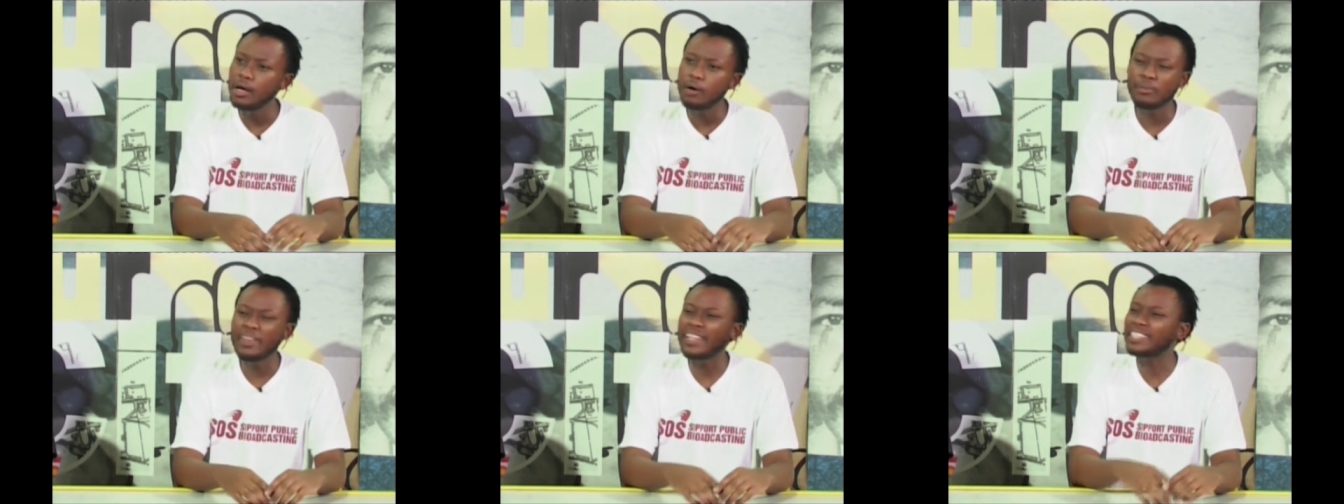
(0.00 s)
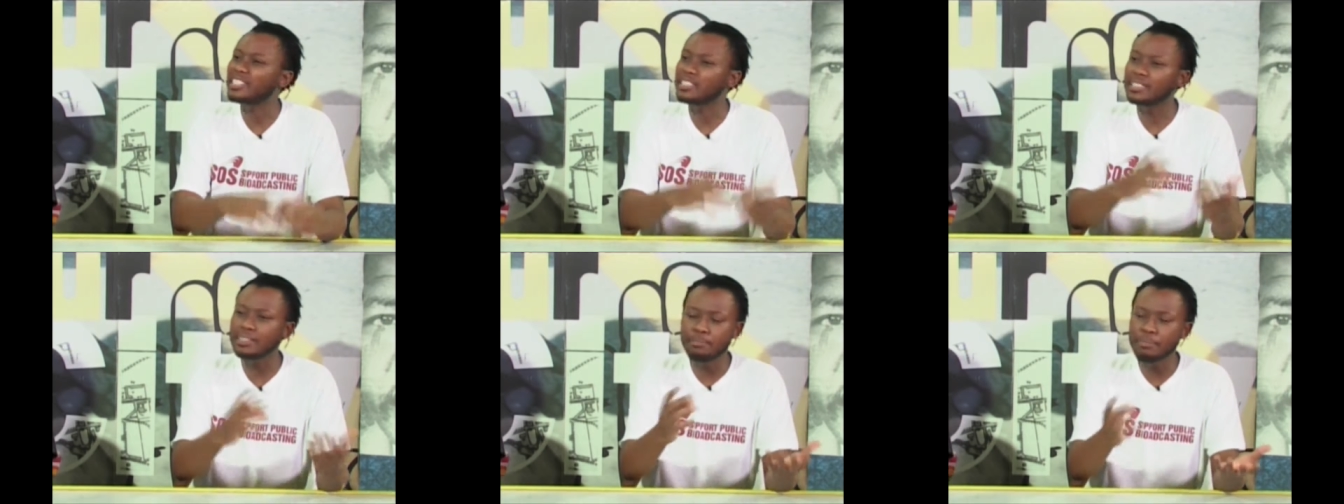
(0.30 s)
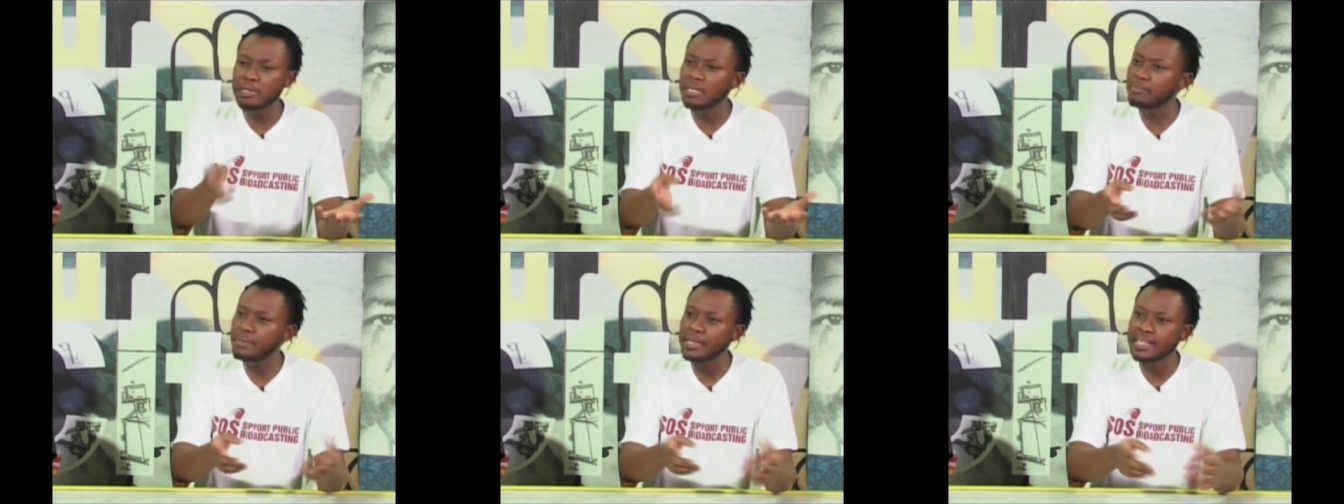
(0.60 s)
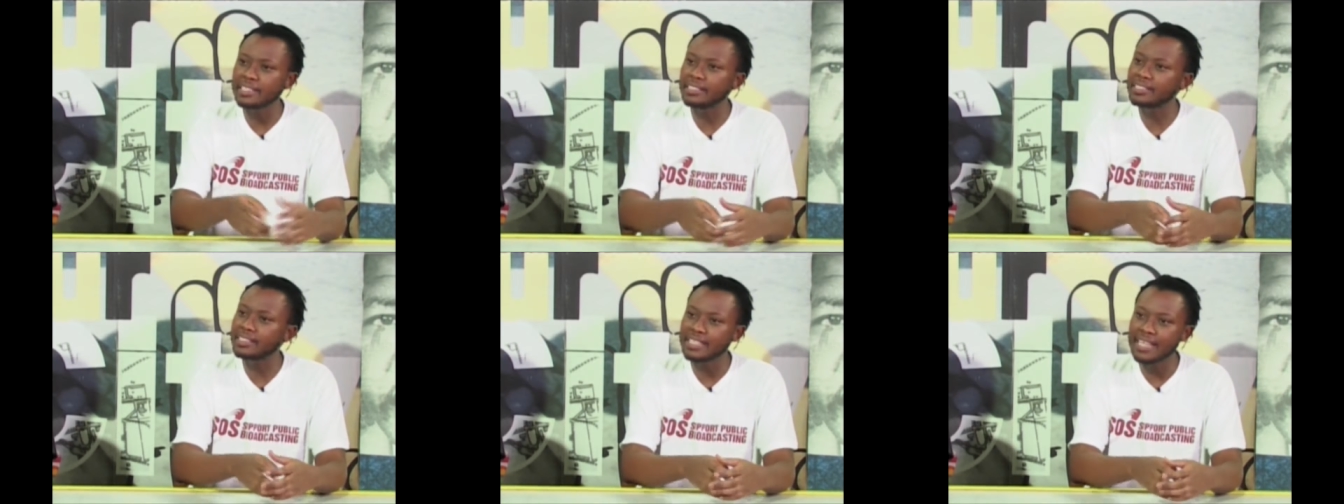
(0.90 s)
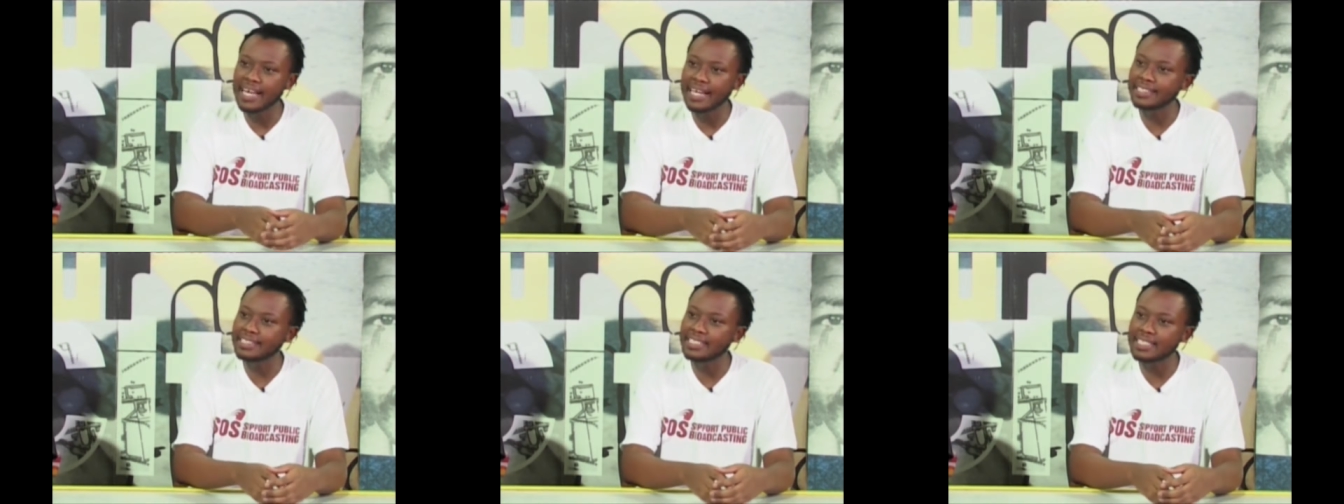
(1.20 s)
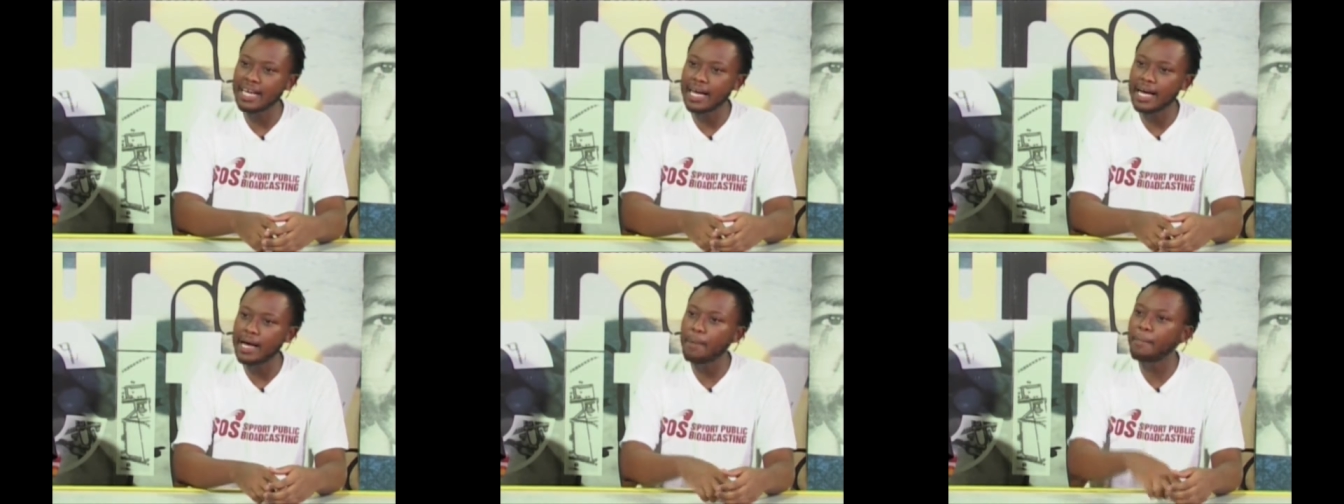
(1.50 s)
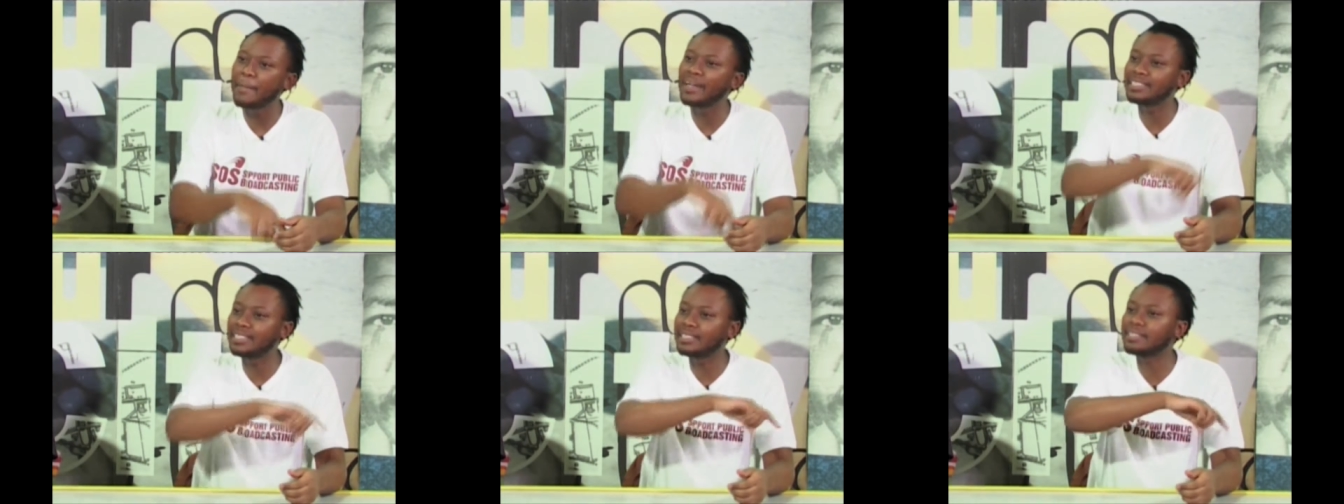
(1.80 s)
That just simply means that
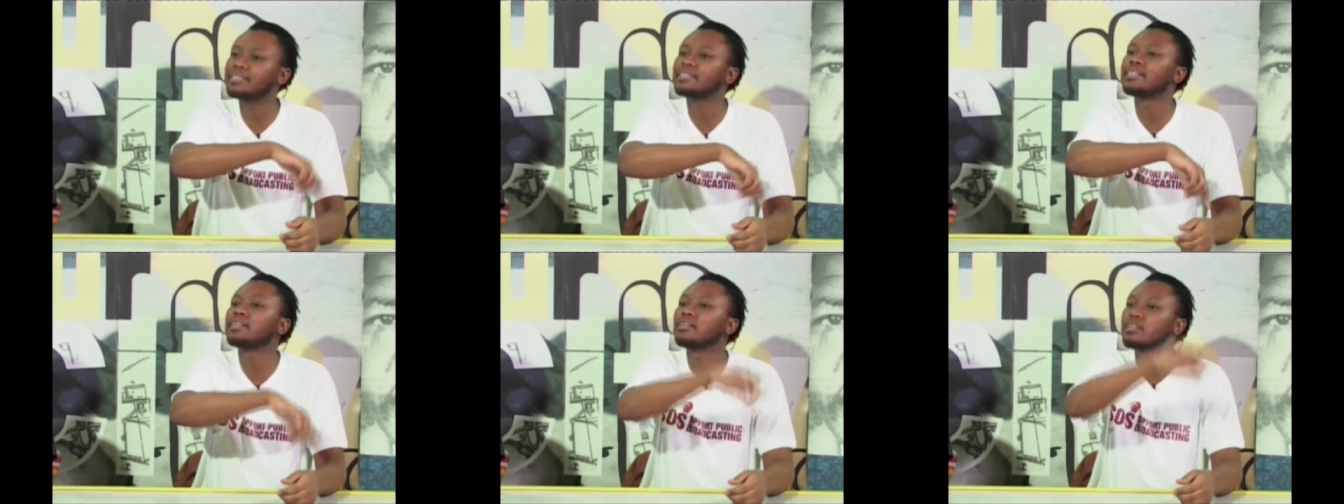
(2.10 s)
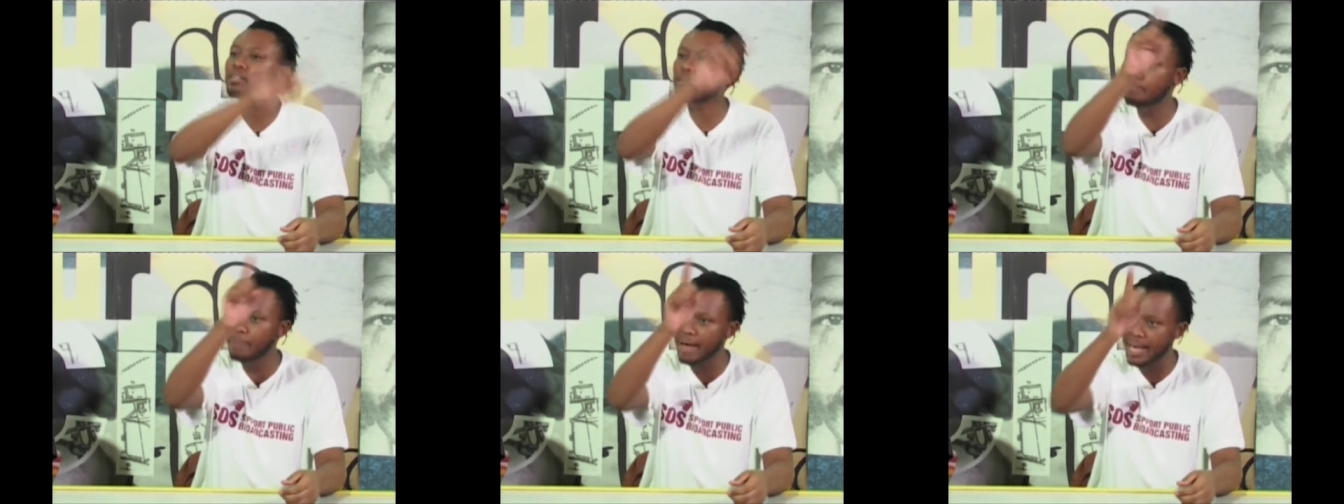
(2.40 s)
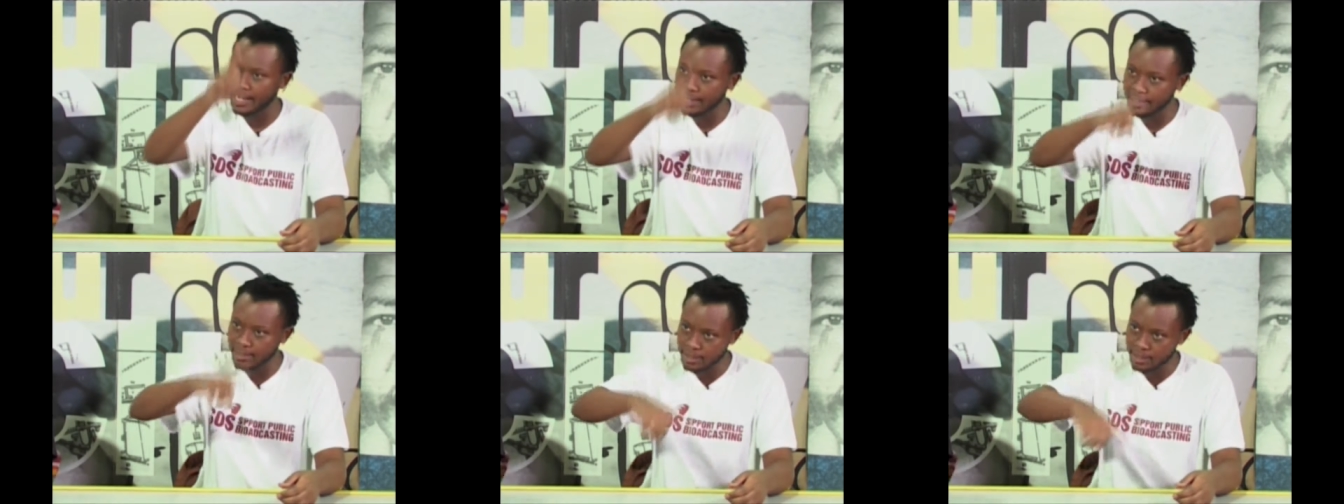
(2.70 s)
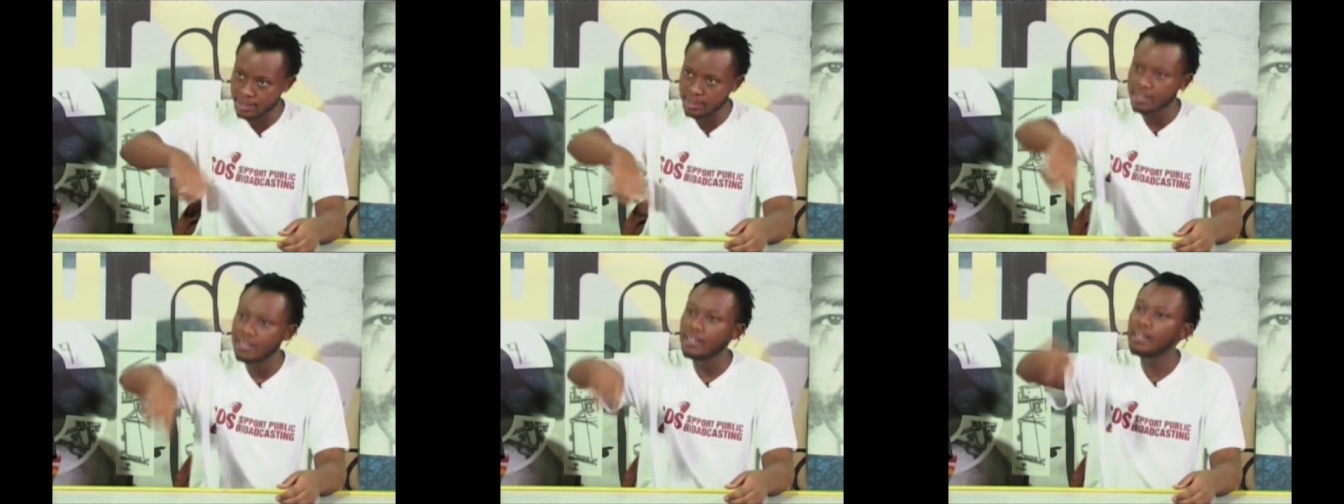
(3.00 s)
it's a single band